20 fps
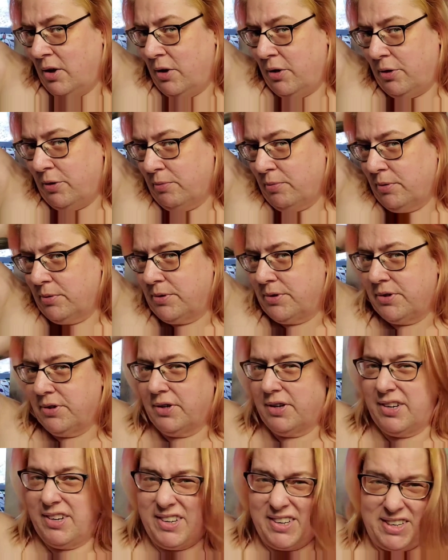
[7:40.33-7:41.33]
the roots are
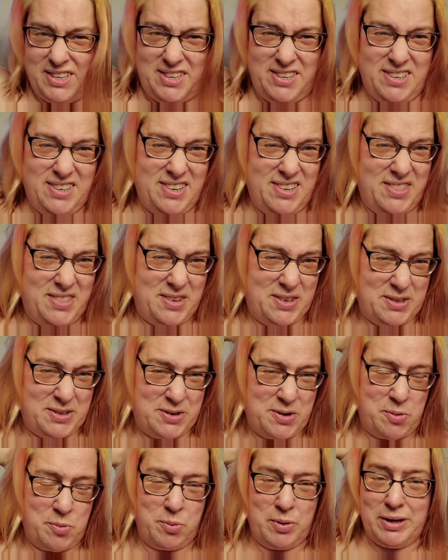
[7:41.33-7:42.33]
good. There's
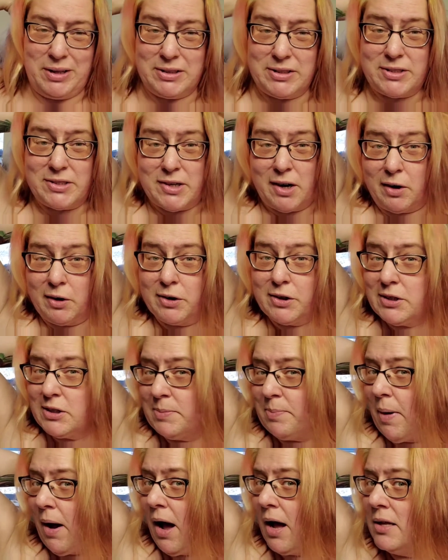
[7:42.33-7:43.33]
no real dark
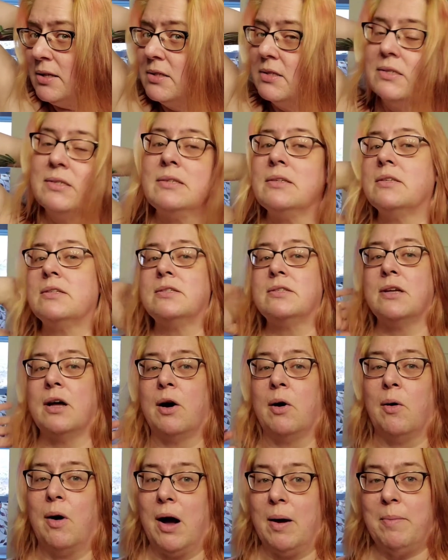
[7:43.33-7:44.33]
spots,
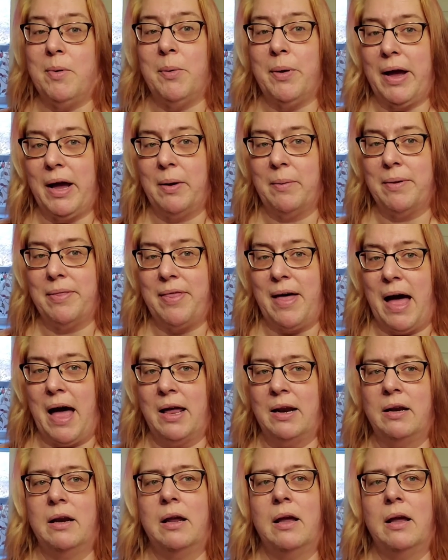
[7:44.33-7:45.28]
so I'm okay with that.